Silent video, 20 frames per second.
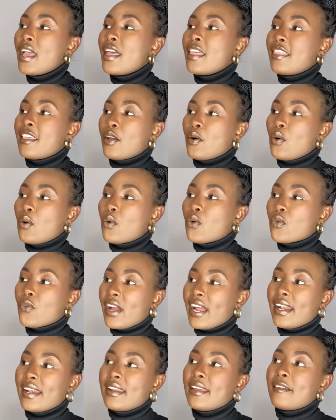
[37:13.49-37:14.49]
they all
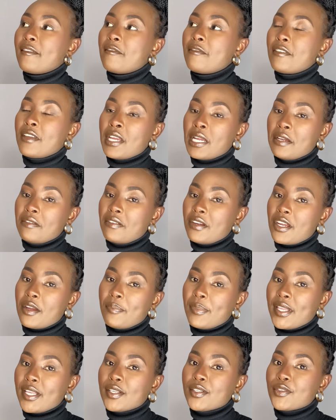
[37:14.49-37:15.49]
run very, very big.